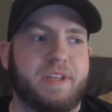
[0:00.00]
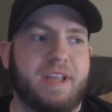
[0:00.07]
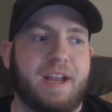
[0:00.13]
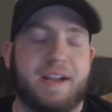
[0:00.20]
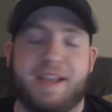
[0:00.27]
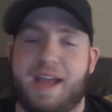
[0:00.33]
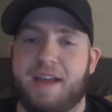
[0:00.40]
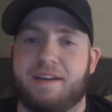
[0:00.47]

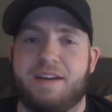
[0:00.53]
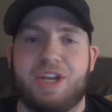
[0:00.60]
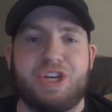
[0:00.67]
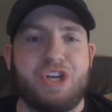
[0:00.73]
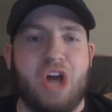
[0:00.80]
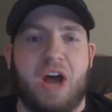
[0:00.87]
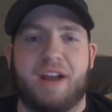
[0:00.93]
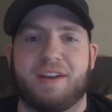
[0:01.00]
Again,
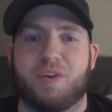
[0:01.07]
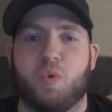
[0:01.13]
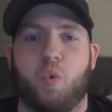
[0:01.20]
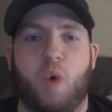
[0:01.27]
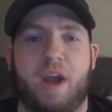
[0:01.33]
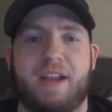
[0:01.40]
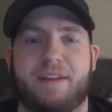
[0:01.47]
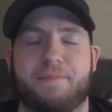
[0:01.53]
not
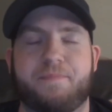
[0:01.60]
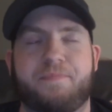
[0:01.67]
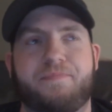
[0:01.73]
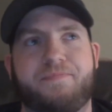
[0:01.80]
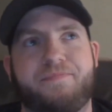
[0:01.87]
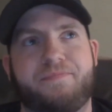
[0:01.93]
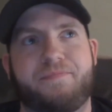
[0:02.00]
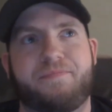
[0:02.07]
quite,
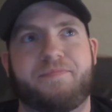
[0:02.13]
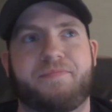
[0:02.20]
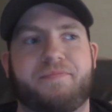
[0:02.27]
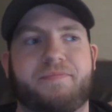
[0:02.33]
on